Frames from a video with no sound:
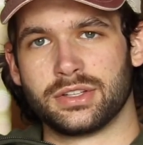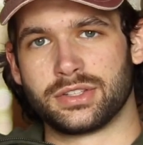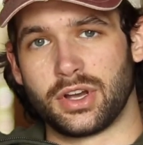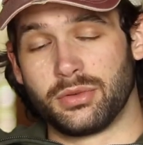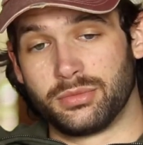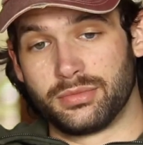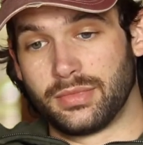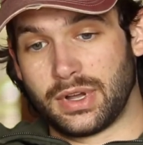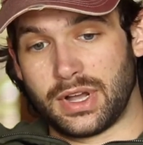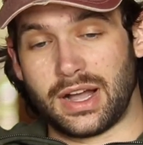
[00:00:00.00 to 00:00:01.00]
So,
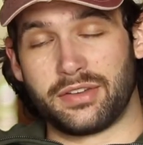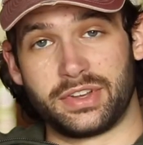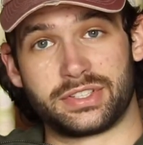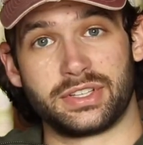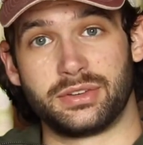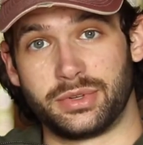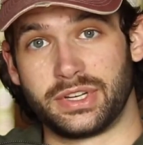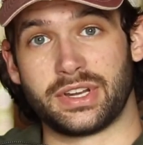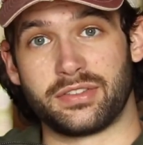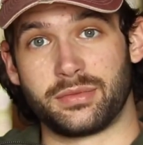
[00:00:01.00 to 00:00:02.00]
obviously, we
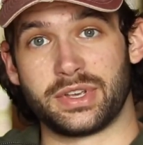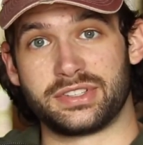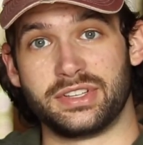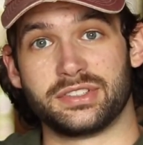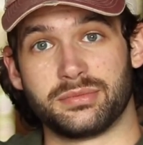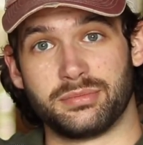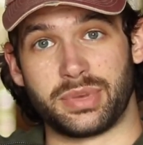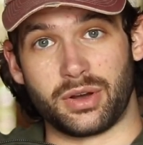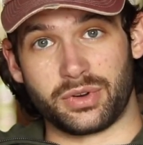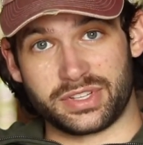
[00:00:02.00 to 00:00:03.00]
didn't have the best season,
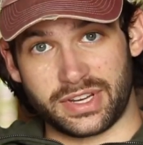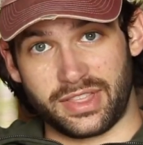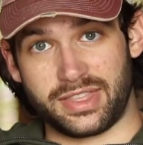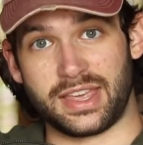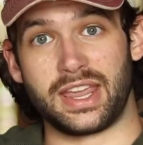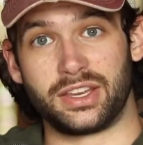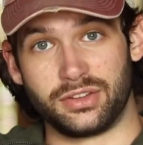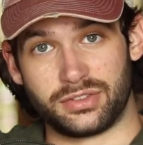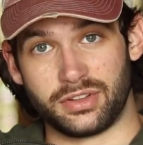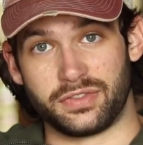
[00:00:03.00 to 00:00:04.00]
but I want to say thank
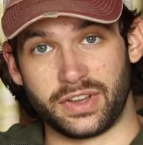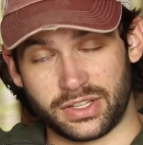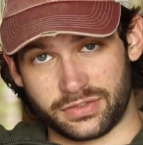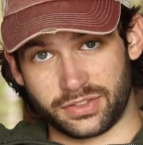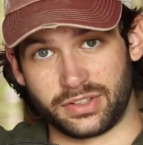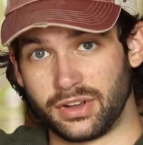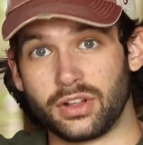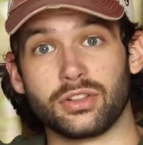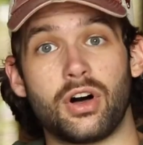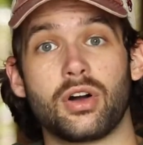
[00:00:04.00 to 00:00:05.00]
you to the fans for a
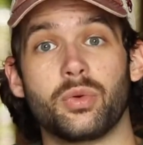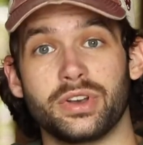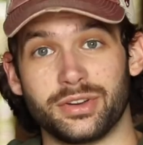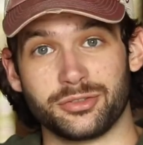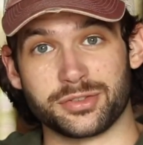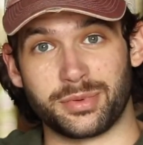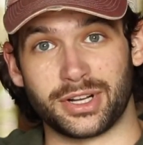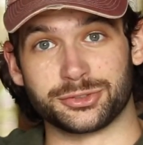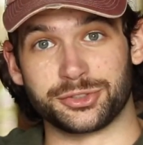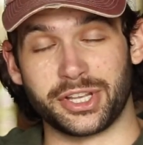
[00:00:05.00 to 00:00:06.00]
long-winded
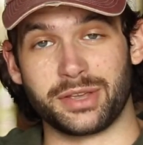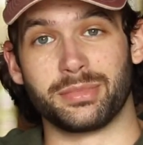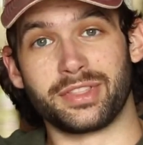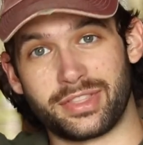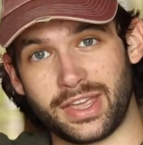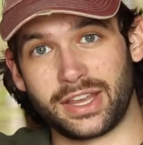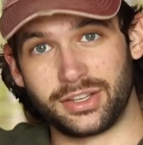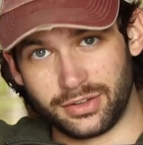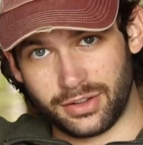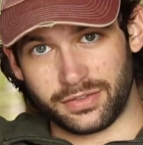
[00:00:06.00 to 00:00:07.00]
response, really. But thank
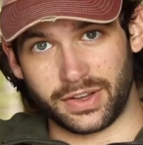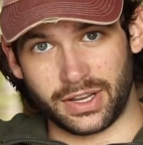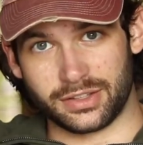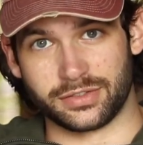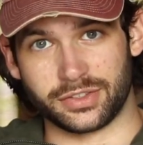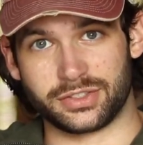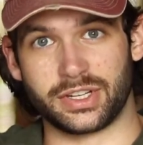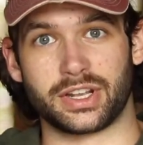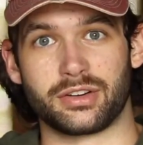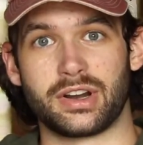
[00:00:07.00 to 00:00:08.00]
you to the fans for
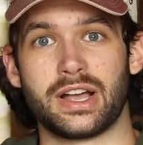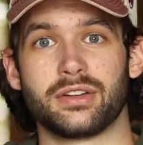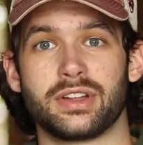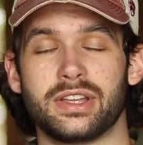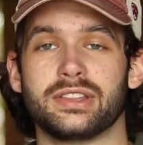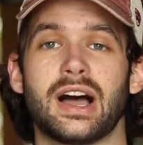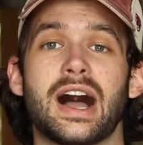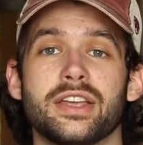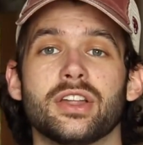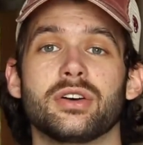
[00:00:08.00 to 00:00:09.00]
sticking around.
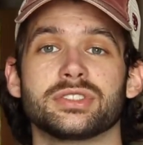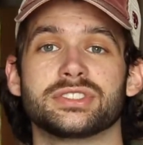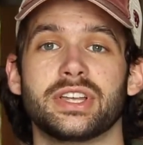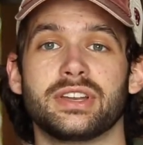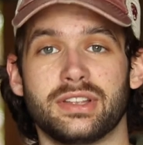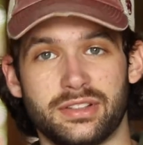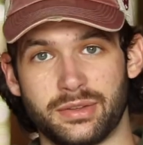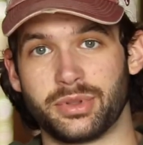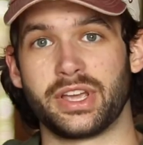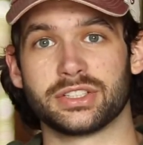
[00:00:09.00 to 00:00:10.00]
I noticed it. The
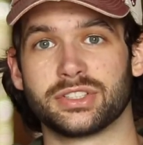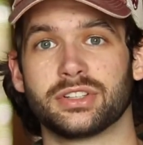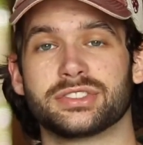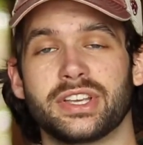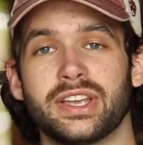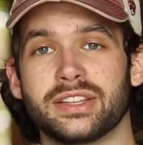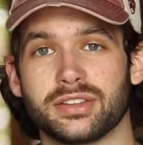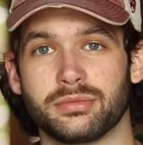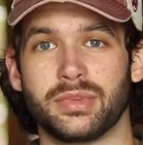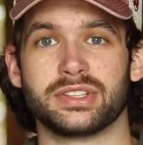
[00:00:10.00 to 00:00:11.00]
players noticed it.
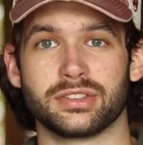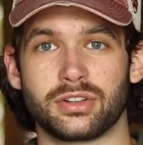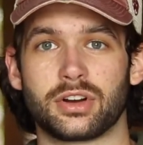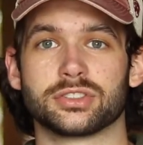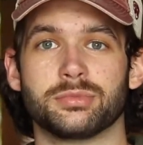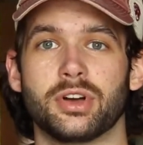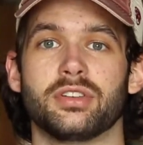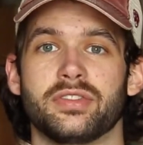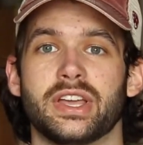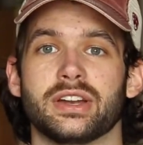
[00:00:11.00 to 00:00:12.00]
It's a large
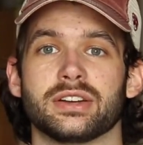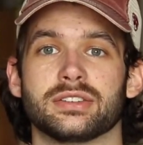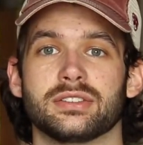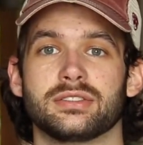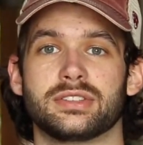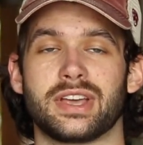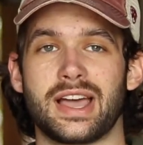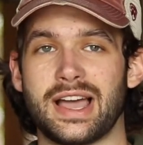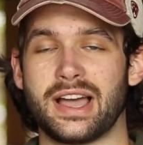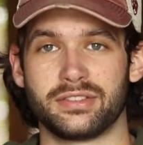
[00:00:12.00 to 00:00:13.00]
motivator to
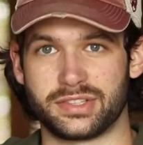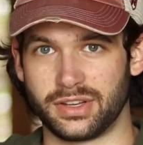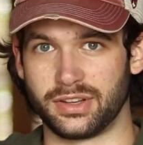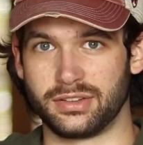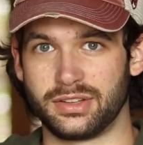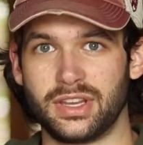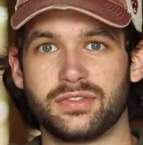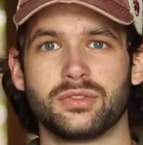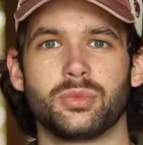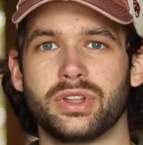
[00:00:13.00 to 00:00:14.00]
have to,
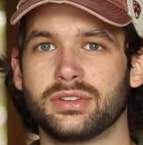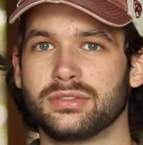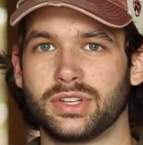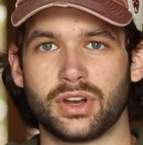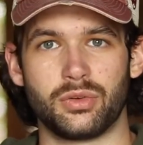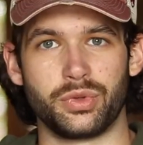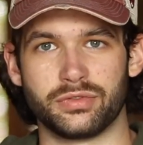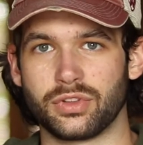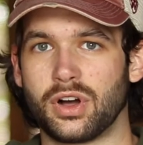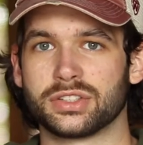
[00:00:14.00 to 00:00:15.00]
even when, you know,
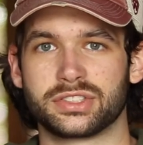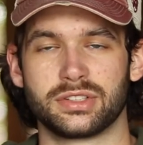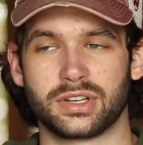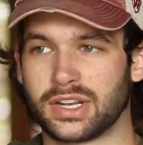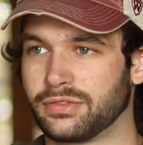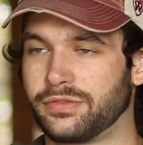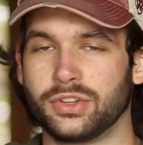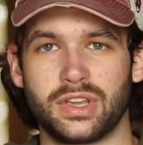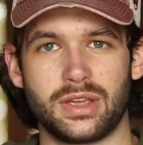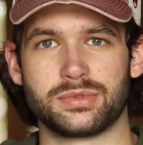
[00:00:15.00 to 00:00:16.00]
we've lost a
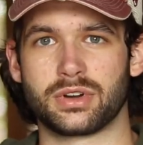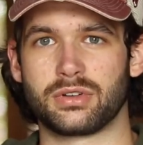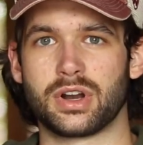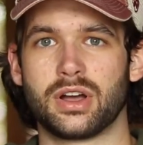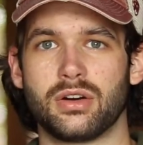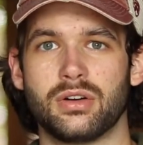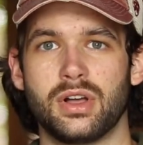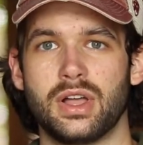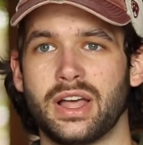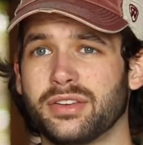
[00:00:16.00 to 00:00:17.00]
few games in a row.
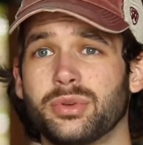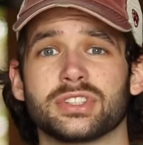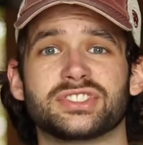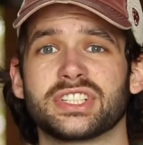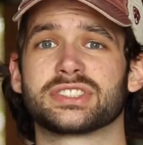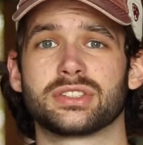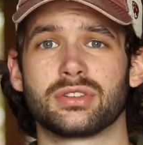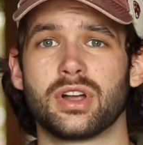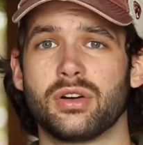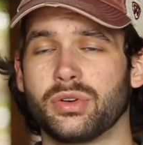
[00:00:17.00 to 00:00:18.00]
I think we lost 6 in a
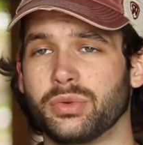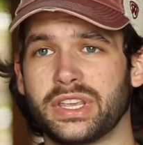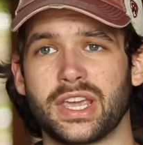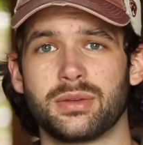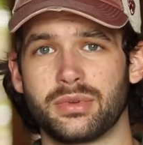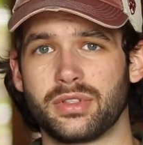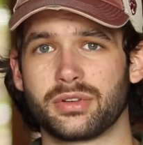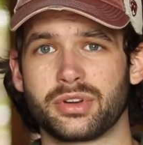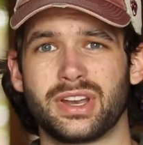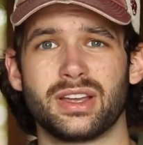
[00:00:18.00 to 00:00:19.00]
row, and we came into
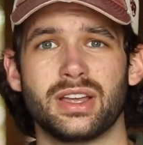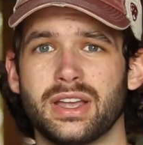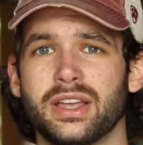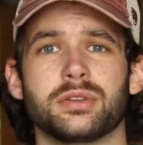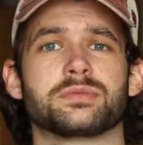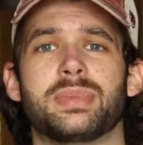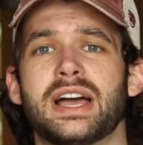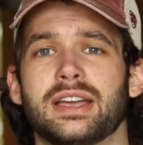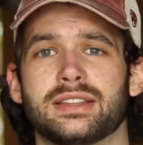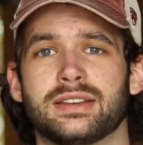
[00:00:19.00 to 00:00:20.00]
the arena, and it was
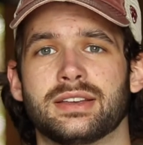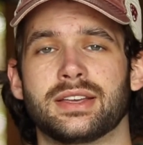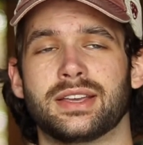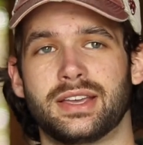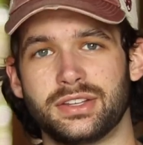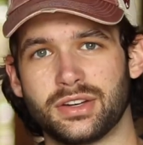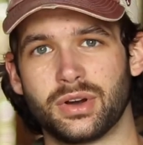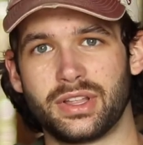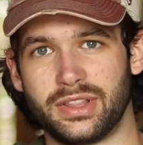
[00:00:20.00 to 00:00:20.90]
packed. And you know what?